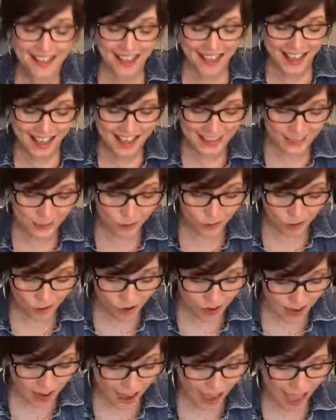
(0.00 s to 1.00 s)
it's
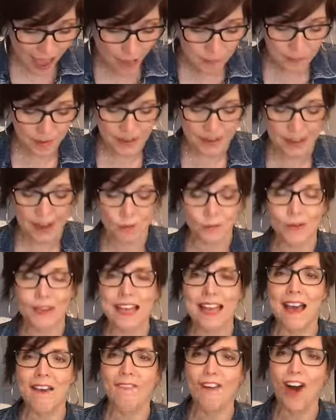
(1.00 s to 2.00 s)
going to happen, and we
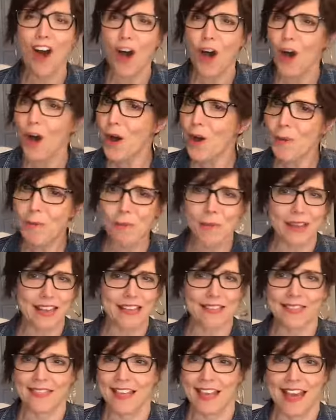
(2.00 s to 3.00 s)
have hope
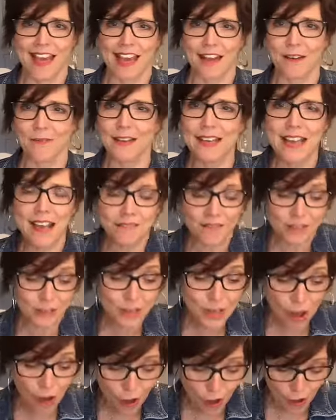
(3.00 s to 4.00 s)
in that. We have this
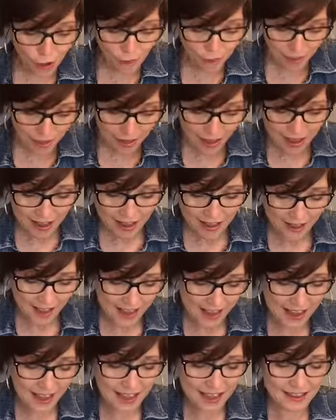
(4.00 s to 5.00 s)
hope,
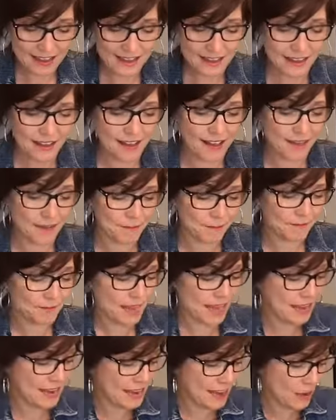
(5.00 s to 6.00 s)
and um,
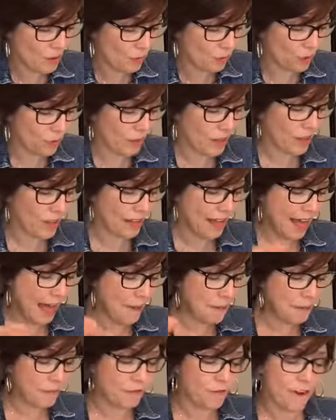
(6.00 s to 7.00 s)
that it will
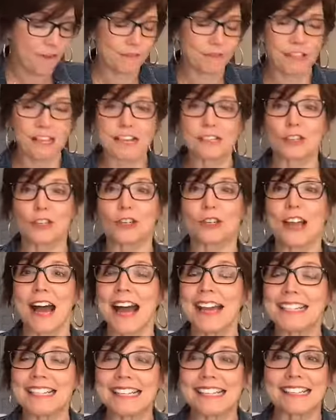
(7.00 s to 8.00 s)
happen. Revelation
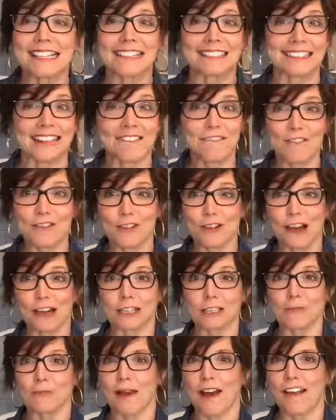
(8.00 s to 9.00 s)
nineteen eleven
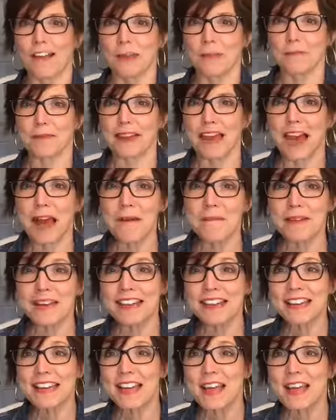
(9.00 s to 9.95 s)
talks about him coming